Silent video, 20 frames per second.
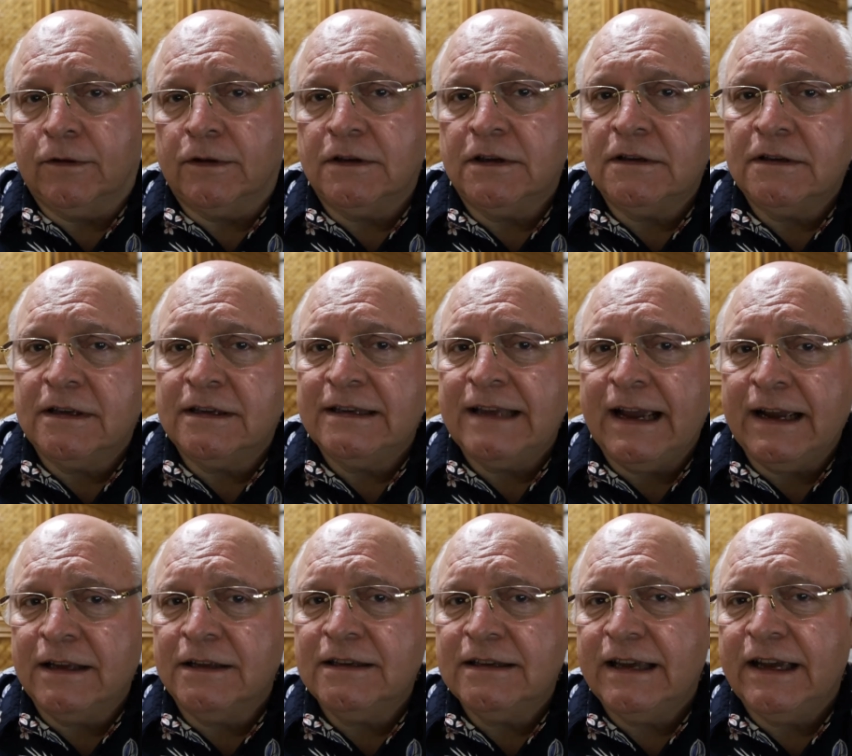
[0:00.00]
This is the
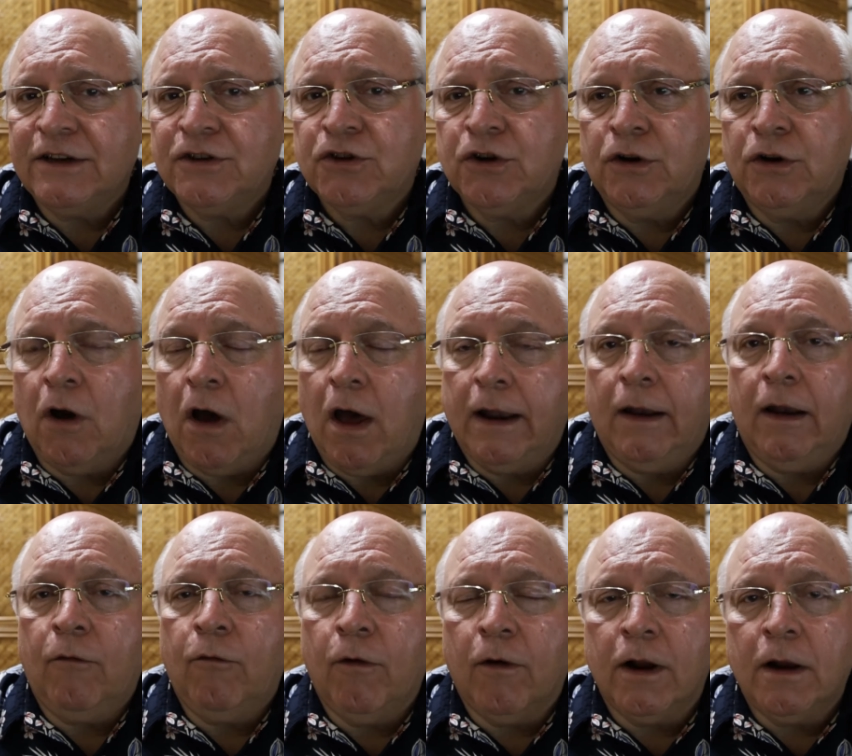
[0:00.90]
second session on it.
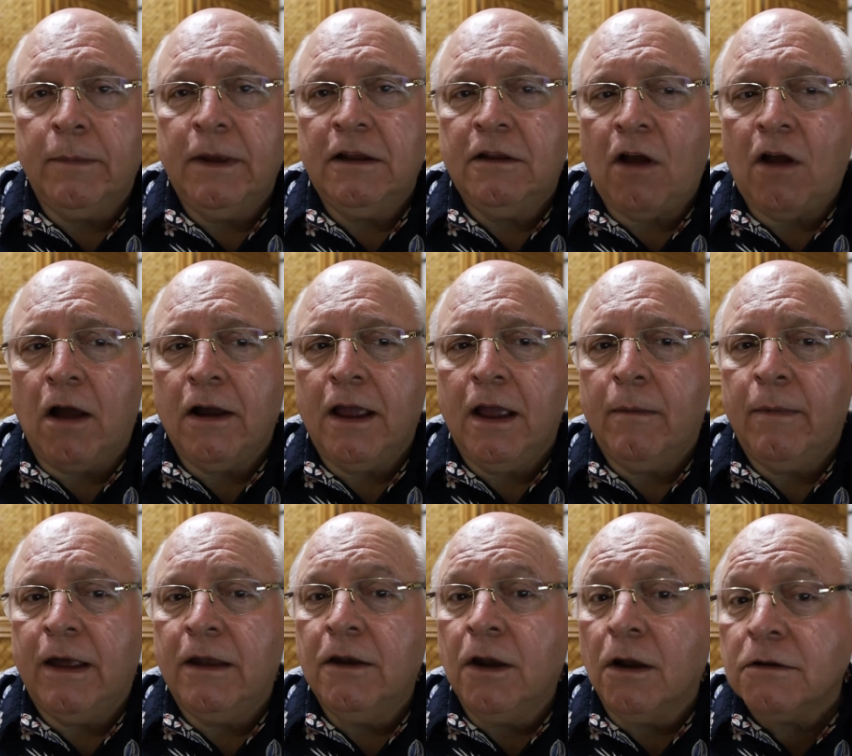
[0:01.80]
We're going to be talking
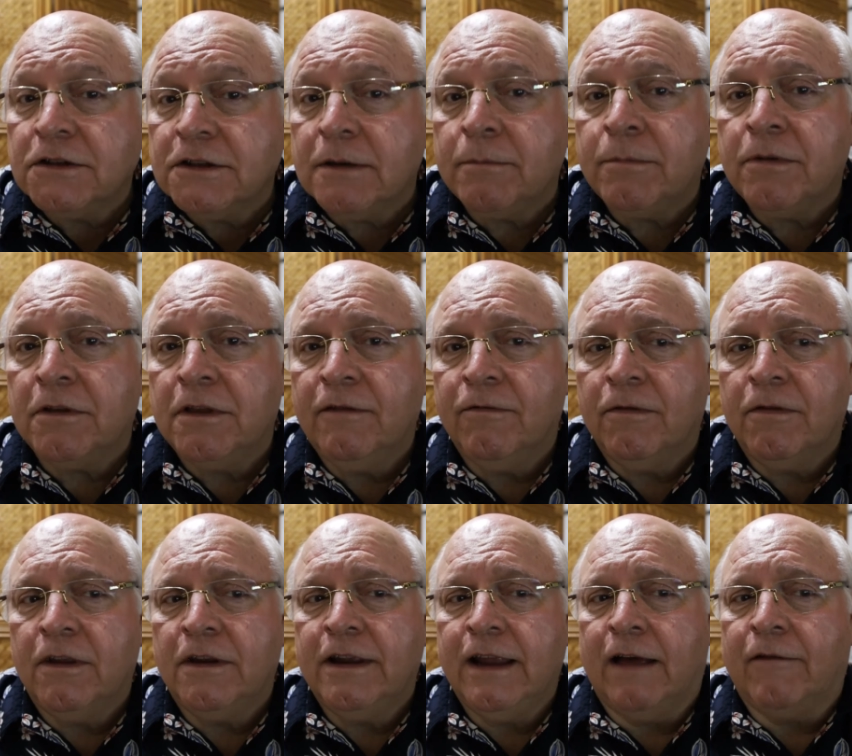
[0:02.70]
about no sympathy for
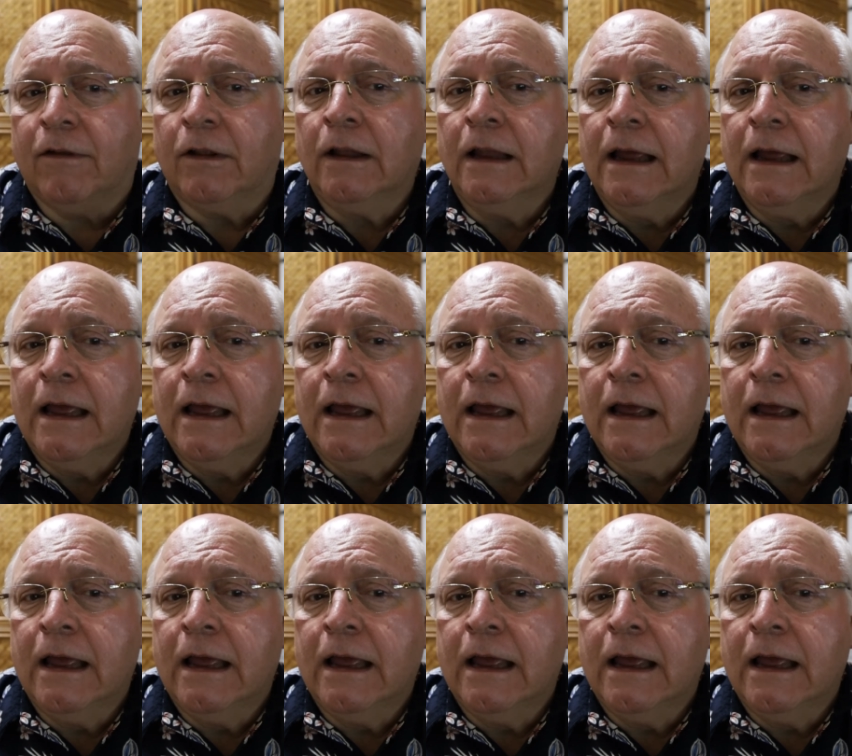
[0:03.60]
the devil,